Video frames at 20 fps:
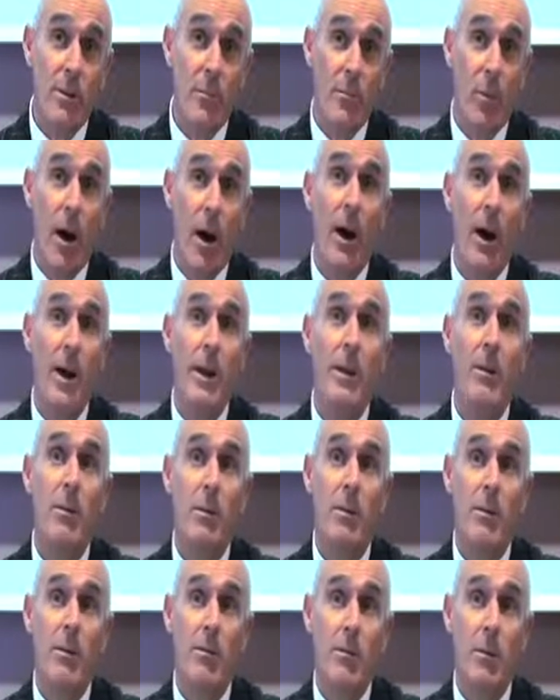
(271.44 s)
by
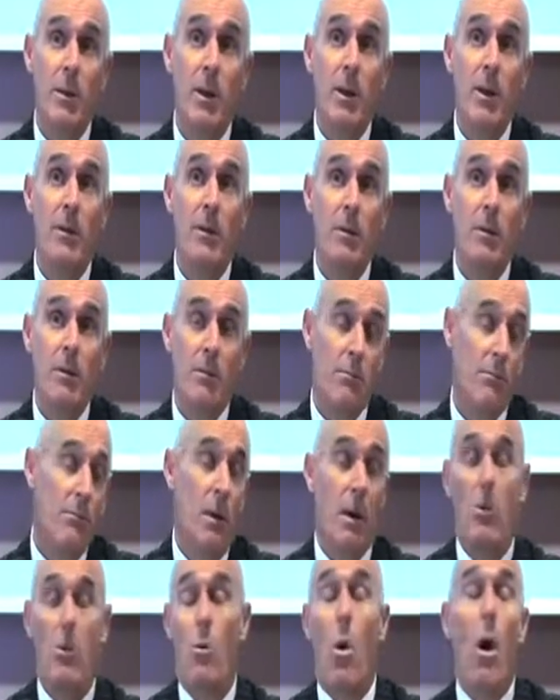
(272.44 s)
the
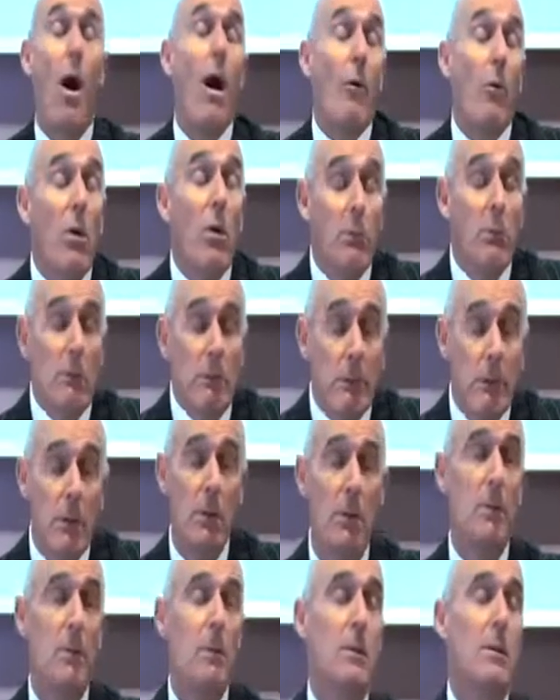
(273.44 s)
acquirer
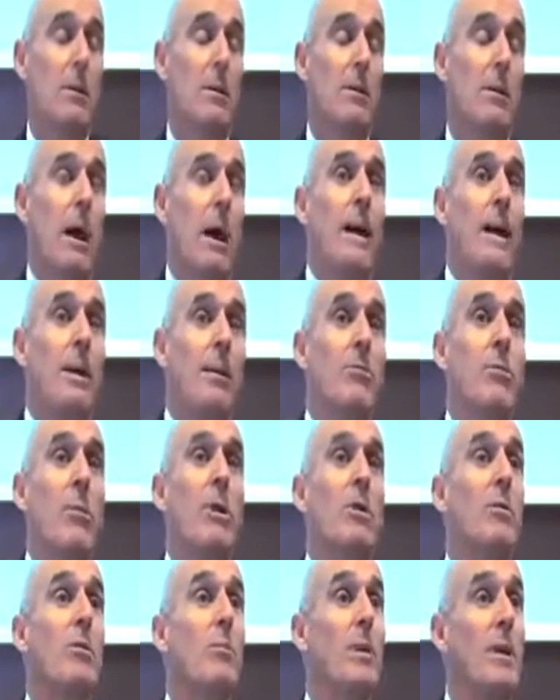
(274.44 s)
as
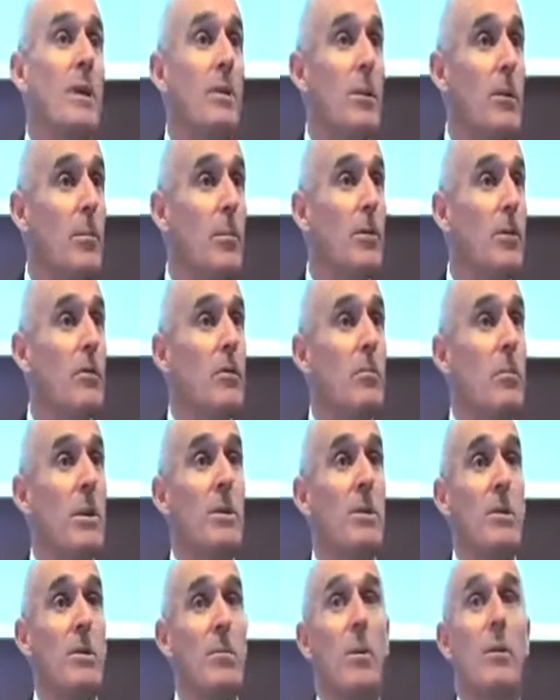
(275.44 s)
well as being disposed of by
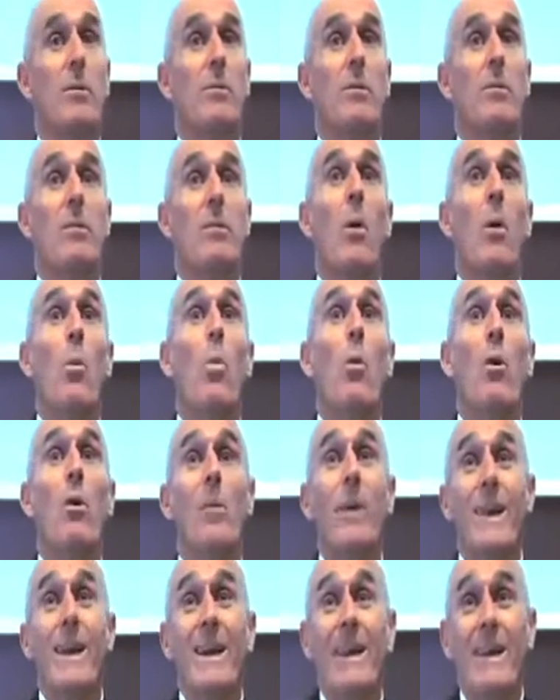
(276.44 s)
the disposer. Now, what
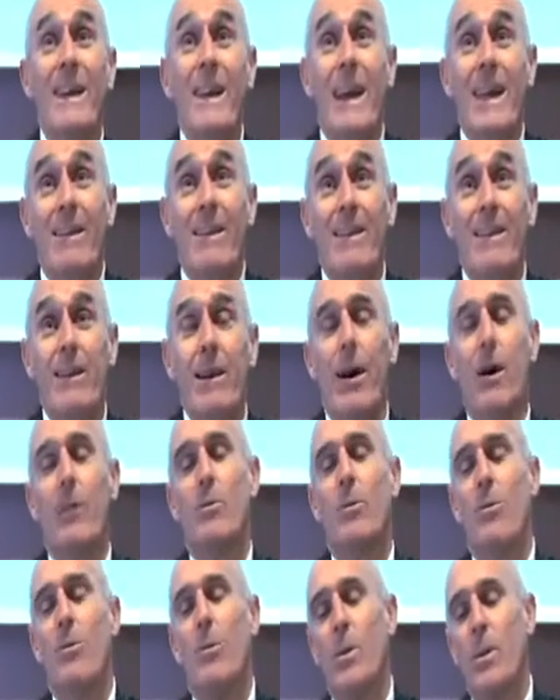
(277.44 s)
am I getting at?
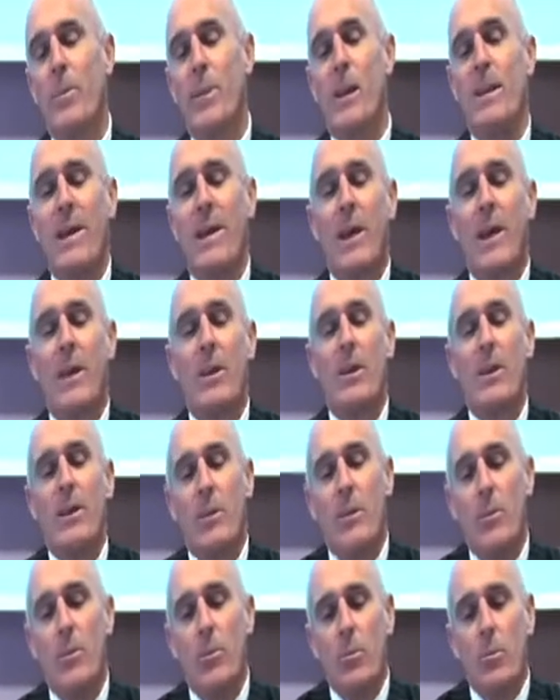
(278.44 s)
Well, the point I'm getting at is a
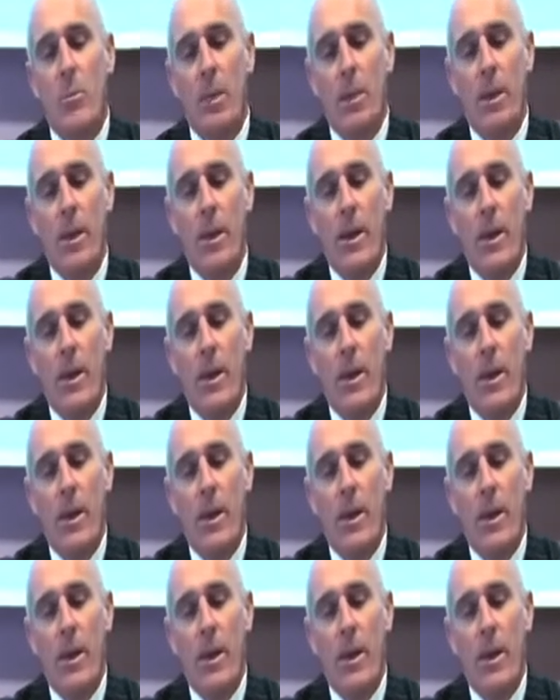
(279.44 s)
simple one.